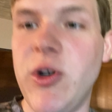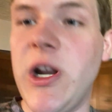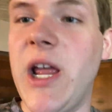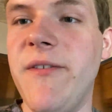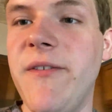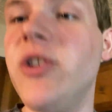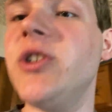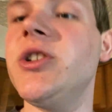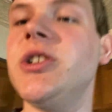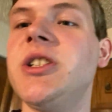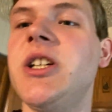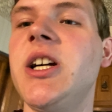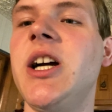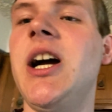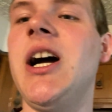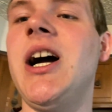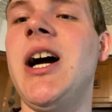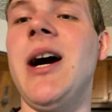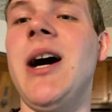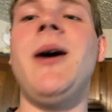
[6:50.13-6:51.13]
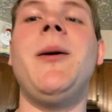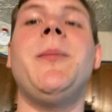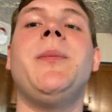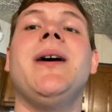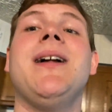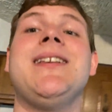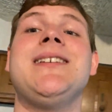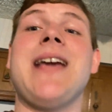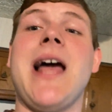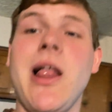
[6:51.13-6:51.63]
I've heard.
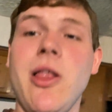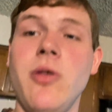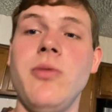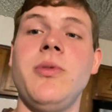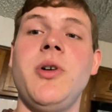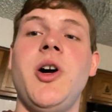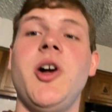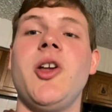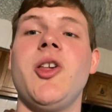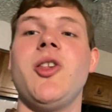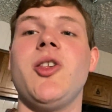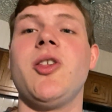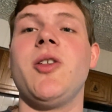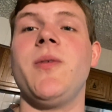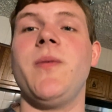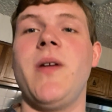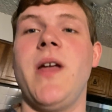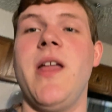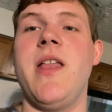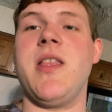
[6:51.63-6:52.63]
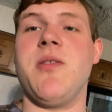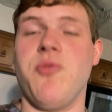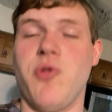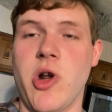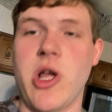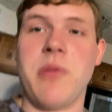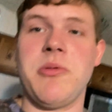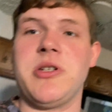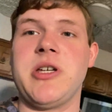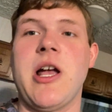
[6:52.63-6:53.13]
But Shaolin Monks, and
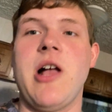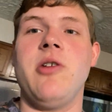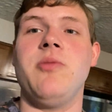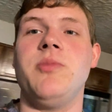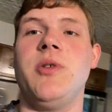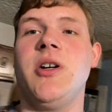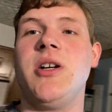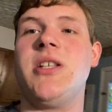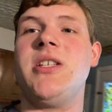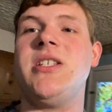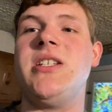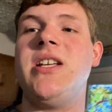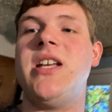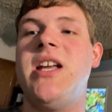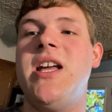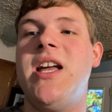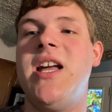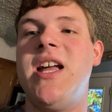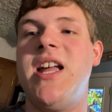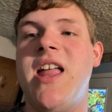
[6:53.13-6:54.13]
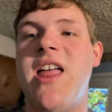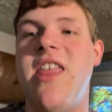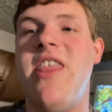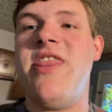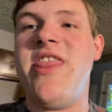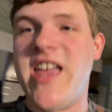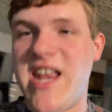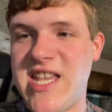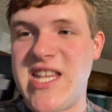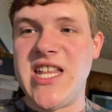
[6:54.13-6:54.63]
Mortal Kombat Shaolin Monks,
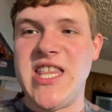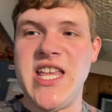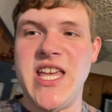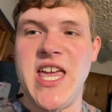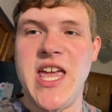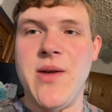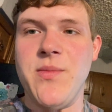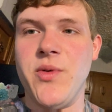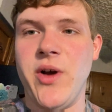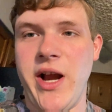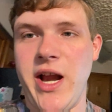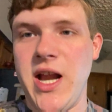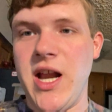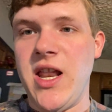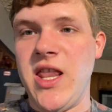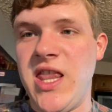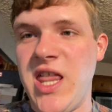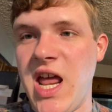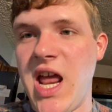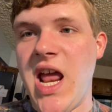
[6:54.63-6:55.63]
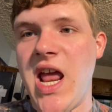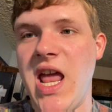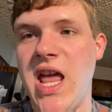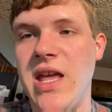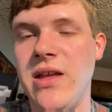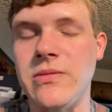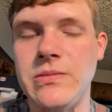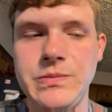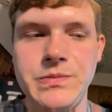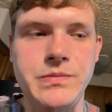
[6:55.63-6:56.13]
they did the game right.
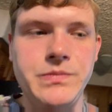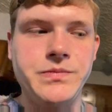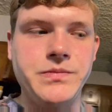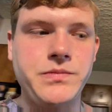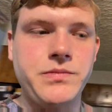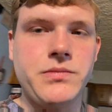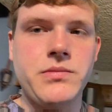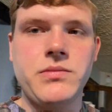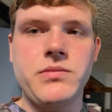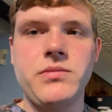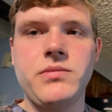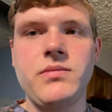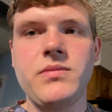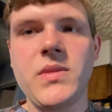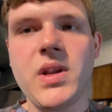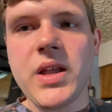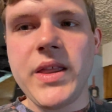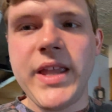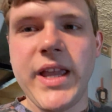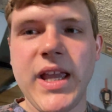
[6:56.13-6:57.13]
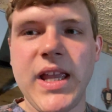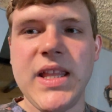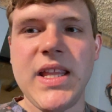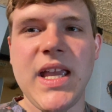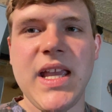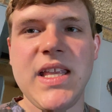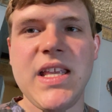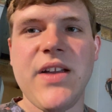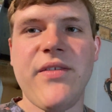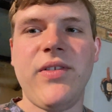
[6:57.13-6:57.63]
They
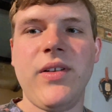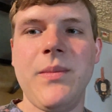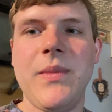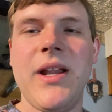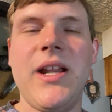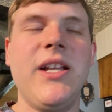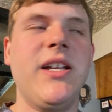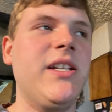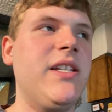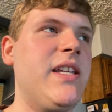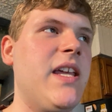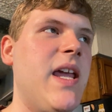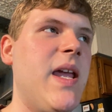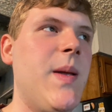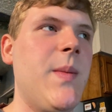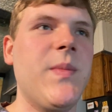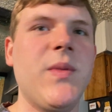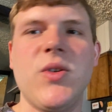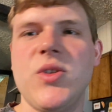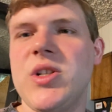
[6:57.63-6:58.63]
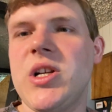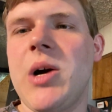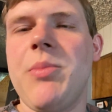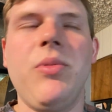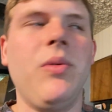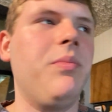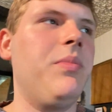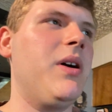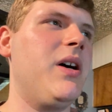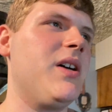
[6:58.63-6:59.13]
definitely made a good game. There's a
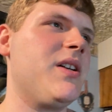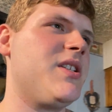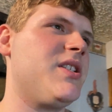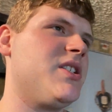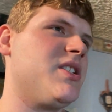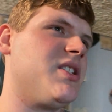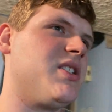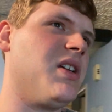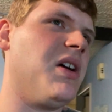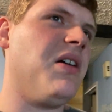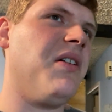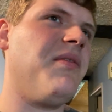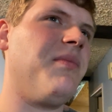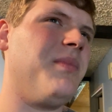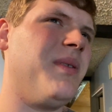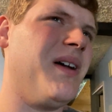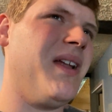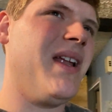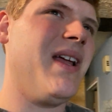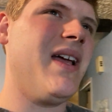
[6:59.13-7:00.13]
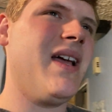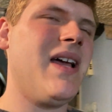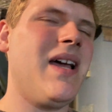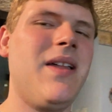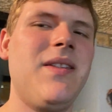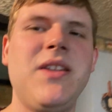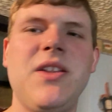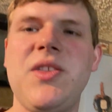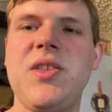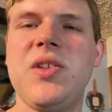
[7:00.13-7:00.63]
couple bugs and stuff, but
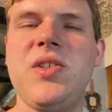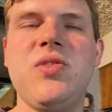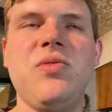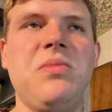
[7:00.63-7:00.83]
nothing too